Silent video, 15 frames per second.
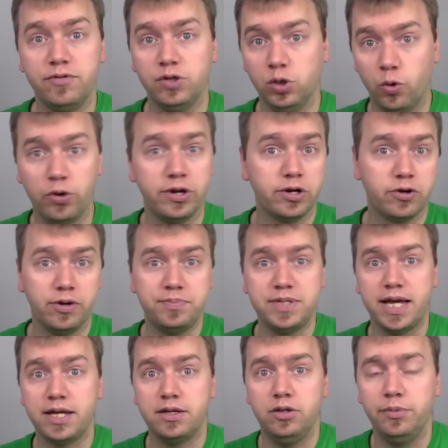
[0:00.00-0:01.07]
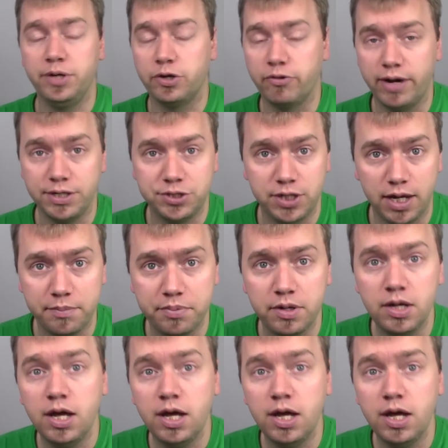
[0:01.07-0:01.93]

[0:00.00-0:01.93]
of a lord and a cryptek, you'll be in great shape.